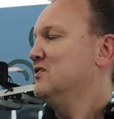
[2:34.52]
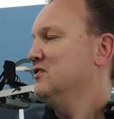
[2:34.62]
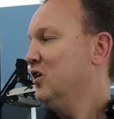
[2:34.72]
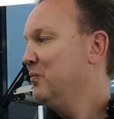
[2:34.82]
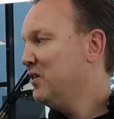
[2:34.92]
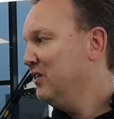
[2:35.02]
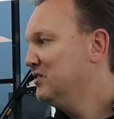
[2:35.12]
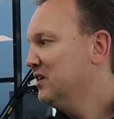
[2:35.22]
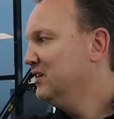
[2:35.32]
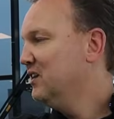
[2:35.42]
So
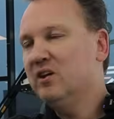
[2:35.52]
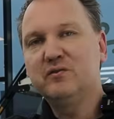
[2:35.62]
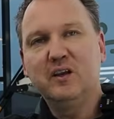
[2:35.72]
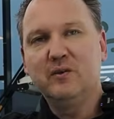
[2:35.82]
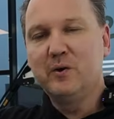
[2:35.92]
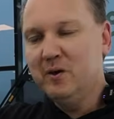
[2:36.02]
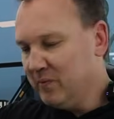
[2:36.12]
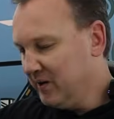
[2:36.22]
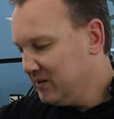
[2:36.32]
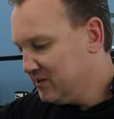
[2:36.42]
because dcon's vanilla cream
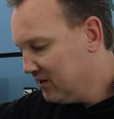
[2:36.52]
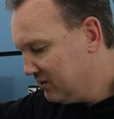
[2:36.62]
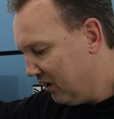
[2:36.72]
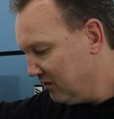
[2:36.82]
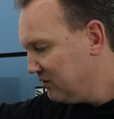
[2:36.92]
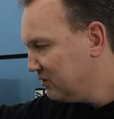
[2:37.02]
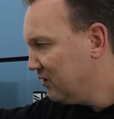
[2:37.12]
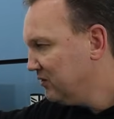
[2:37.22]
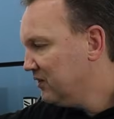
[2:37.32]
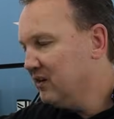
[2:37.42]
wax doesn't
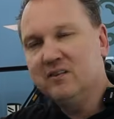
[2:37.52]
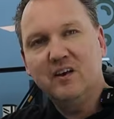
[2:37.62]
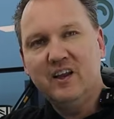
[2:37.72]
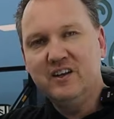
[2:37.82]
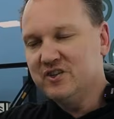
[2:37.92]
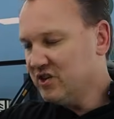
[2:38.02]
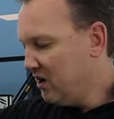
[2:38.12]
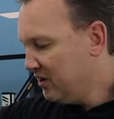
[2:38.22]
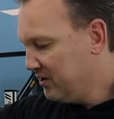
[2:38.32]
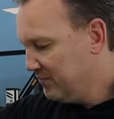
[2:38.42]
contain any
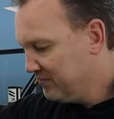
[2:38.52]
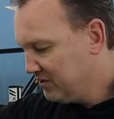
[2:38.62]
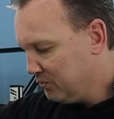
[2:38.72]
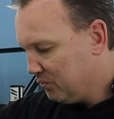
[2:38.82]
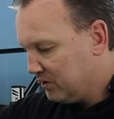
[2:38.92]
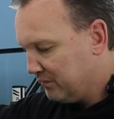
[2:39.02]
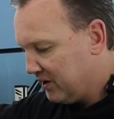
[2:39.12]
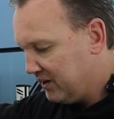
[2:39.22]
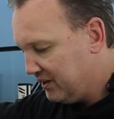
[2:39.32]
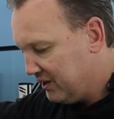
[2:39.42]
chalk, you won't have
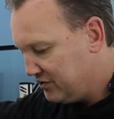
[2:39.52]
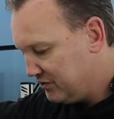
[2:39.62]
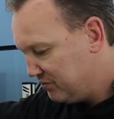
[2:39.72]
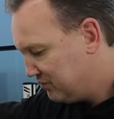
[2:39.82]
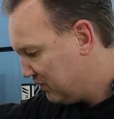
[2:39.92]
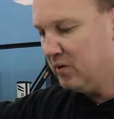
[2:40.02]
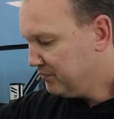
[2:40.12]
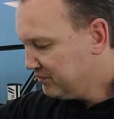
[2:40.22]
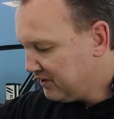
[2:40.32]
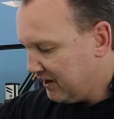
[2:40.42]
any issues
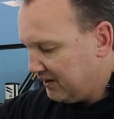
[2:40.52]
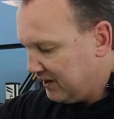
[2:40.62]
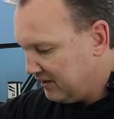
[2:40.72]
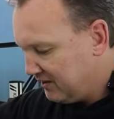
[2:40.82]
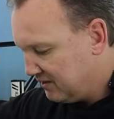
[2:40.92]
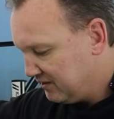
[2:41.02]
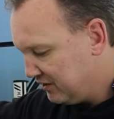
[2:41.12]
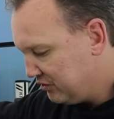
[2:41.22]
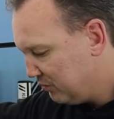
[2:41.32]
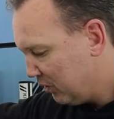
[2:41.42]
of staining
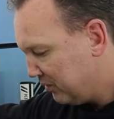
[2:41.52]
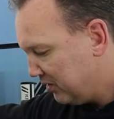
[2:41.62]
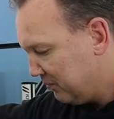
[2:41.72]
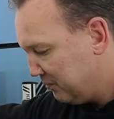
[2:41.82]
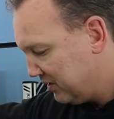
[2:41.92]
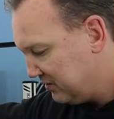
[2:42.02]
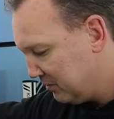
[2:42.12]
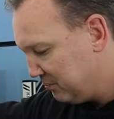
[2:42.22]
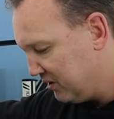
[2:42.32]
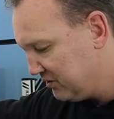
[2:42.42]
these rubber and
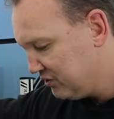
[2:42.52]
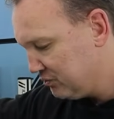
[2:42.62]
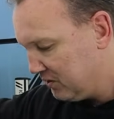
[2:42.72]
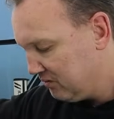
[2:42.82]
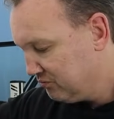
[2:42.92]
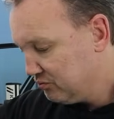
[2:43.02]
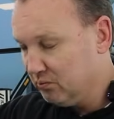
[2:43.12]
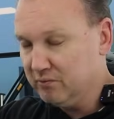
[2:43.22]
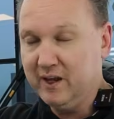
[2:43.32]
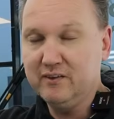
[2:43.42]
plastic parts as well.
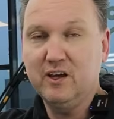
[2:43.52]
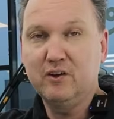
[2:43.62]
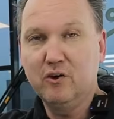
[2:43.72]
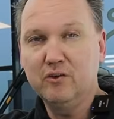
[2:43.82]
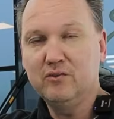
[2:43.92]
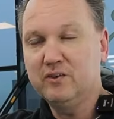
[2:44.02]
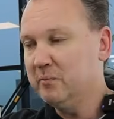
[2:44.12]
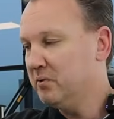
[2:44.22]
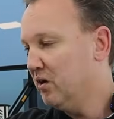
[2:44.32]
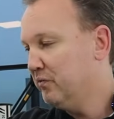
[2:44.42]
So yes, I could
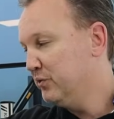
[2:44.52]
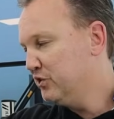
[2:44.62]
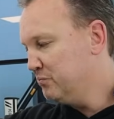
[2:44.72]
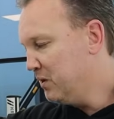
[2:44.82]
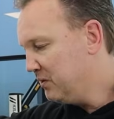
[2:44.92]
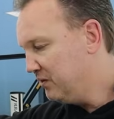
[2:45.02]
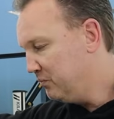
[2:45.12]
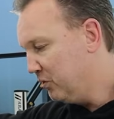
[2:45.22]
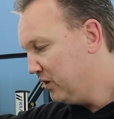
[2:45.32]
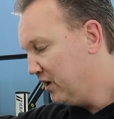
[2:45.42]
tape it off, which is maybe
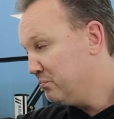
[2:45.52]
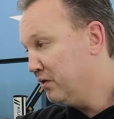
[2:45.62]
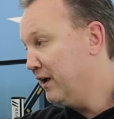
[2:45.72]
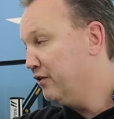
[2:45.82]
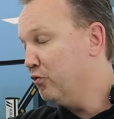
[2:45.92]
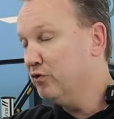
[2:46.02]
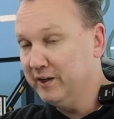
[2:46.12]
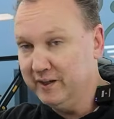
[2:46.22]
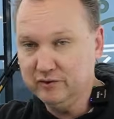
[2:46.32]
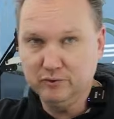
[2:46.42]
even more nice, but I don't
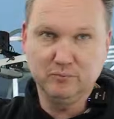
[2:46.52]
need to.